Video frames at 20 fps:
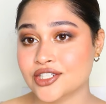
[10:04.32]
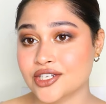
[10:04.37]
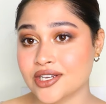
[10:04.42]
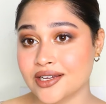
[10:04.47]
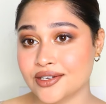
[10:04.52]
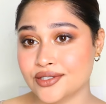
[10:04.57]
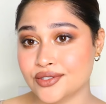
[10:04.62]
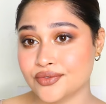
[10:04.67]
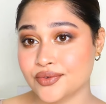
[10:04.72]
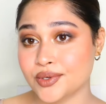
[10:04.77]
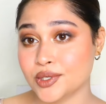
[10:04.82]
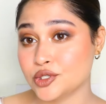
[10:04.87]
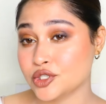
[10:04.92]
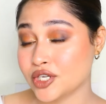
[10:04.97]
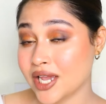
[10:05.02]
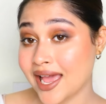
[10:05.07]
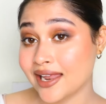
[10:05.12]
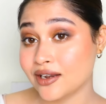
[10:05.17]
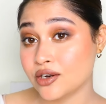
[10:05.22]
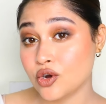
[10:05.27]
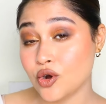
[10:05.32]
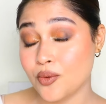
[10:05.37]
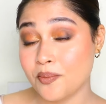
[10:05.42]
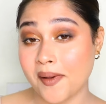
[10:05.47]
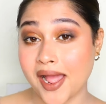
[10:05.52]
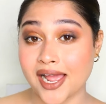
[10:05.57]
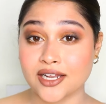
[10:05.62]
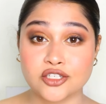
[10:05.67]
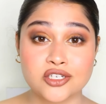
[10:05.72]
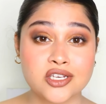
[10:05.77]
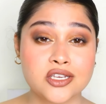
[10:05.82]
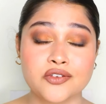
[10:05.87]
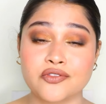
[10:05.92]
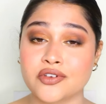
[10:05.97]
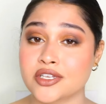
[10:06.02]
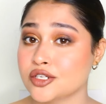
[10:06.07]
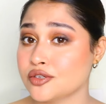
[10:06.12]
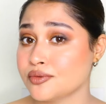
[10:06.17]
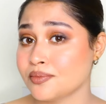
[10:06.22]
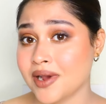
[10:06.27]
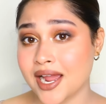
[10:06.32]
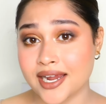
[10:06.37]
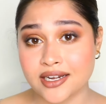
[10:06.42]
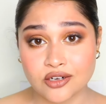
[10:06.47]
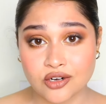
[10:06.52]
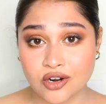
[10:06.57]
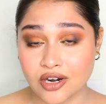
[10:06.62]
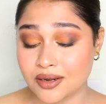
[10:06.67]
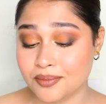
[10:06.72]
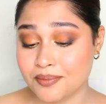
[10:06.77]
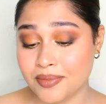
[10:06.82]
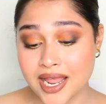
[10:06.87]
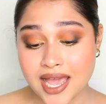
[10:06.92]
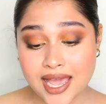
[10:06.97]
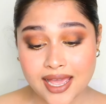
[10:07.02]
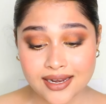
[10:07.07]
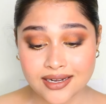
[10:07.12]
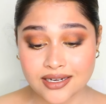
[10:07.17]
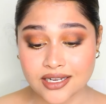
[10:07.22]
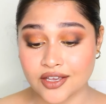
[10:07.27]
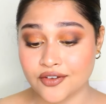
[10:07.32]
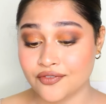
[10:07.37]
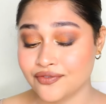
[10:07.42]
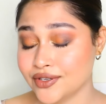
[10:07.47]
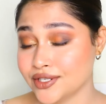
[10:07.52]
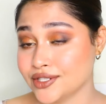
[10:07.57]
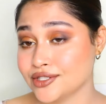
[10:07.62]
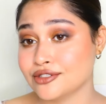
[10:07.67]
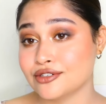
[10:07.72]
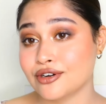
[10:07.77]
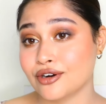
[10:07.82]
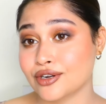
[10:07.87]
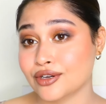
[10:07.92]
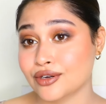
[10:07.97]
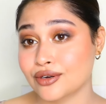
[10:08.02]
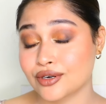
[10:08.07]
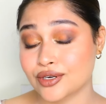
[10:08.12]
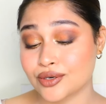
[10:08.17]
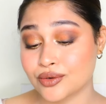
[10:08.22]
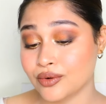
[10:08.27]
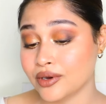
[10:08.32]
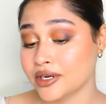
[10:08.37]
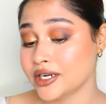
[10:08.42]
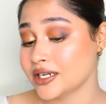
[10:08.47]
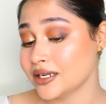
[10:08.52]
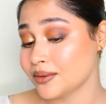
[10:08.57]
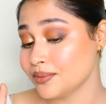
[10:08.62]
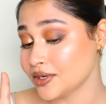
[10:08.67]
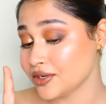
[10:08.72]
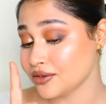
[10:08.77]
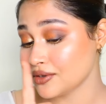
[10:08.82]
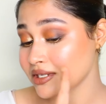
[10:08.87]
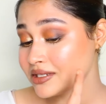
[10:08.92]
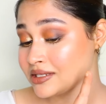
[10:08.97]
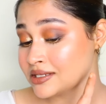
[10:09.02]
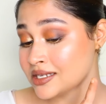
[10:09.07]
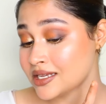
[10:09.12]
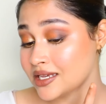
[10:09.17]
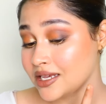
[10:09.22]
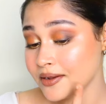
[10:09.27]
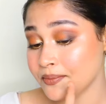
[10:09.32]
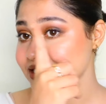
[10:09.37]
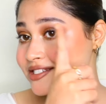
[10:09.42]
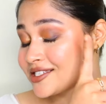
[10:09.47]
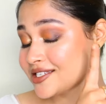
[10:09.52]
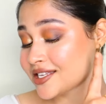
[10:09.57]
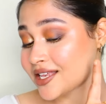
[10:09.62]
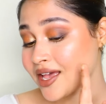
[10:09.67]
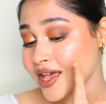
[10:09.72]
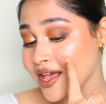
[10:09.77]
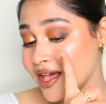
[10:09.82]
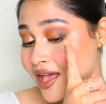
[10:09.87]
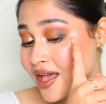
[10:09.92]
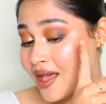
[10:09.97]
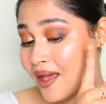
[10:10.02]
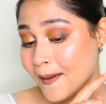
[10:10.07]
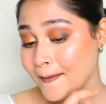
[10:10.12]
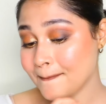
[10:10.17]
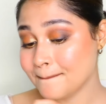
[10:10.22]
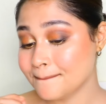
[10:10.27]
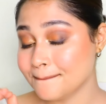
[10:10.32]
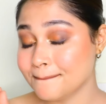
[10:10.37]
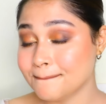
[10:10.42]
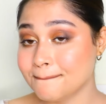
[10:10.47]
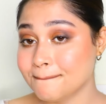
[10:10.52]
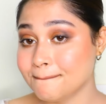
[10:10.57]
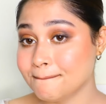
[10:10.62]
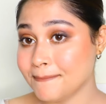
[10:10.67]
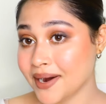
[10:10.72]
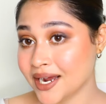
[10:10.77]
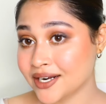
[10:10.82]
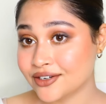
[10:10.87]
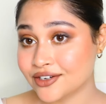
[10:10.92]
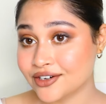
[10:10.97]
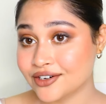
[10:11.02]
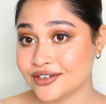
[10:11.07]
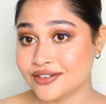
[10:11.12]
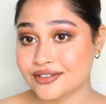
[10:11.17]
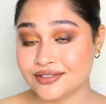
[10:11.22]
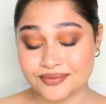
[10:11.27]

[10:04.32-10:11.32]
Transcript: shades, which can go patchy, which might not blend if it's not a good quality. But you can see it's butter.